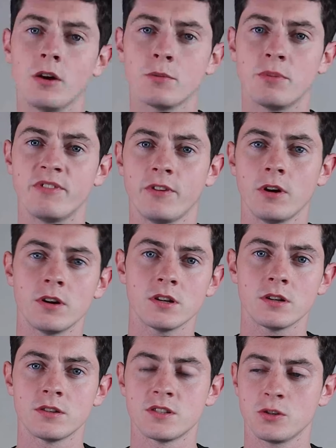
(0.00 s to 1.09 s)
I'd prefer
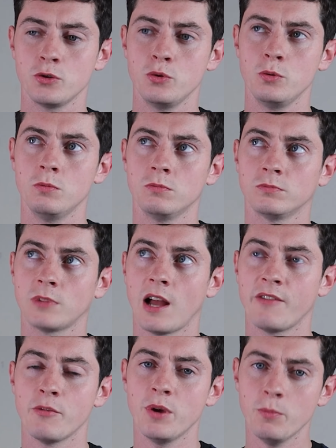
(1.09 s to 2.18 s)
to
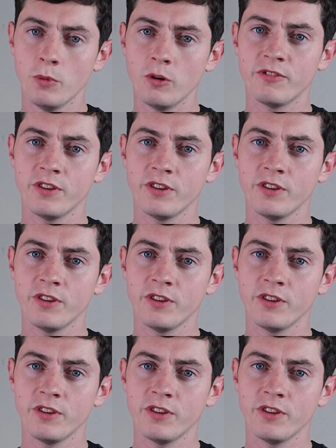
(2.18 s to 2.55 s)
have a bit more